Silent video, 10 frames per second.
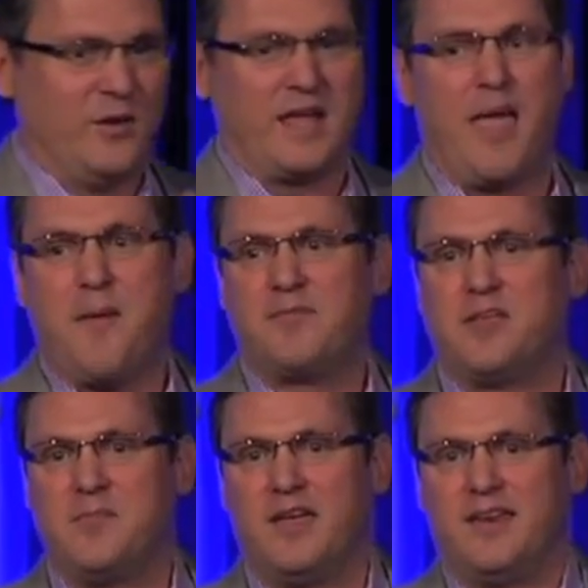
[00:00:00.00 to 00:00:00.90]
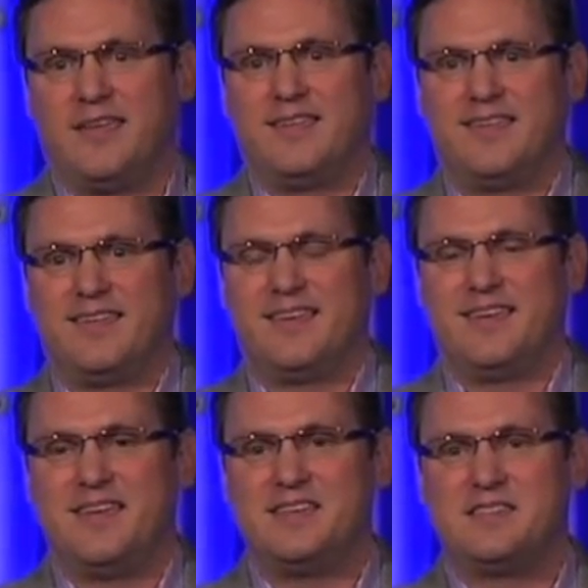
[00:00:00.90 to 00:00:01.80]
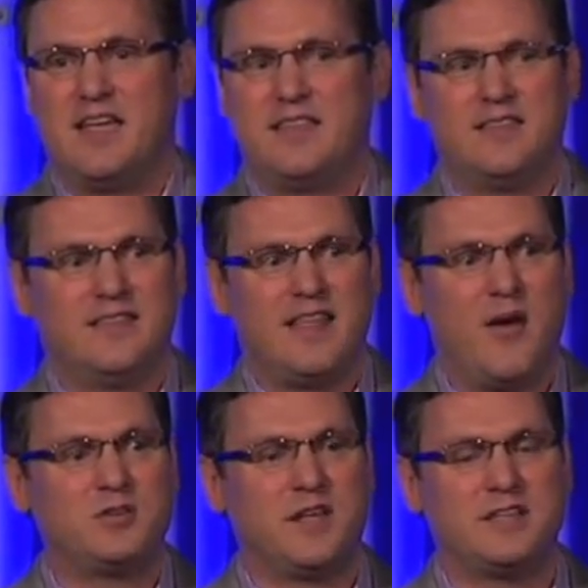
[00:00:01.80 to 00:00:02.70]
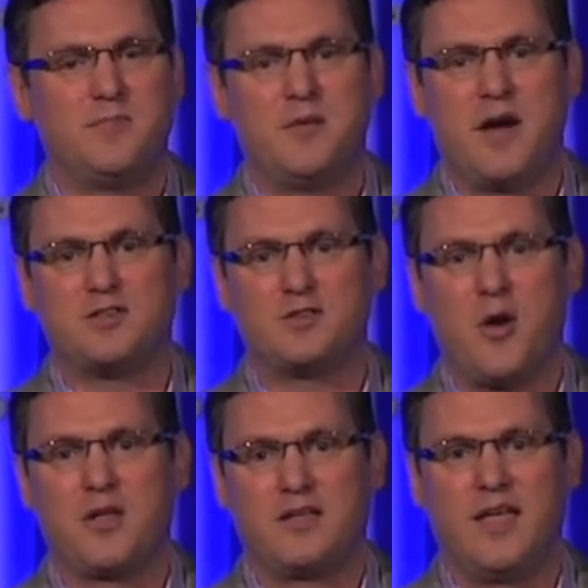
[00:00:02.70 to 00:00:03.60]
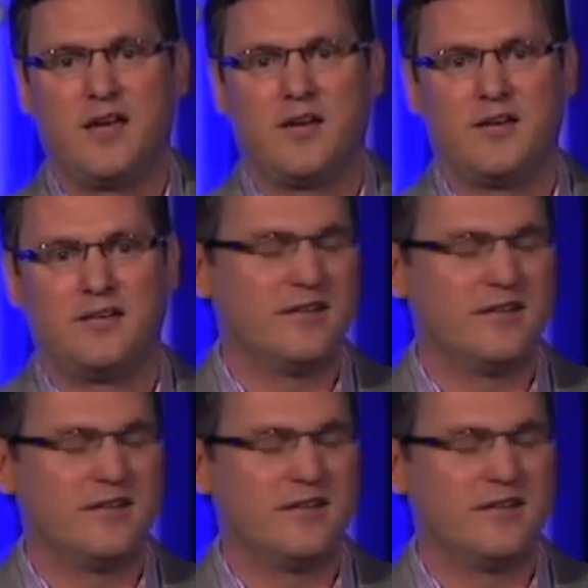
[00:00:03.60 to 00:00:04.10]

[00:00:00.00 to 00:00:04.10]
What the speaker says: came up to me and he said, how would you like to be my starting kicker?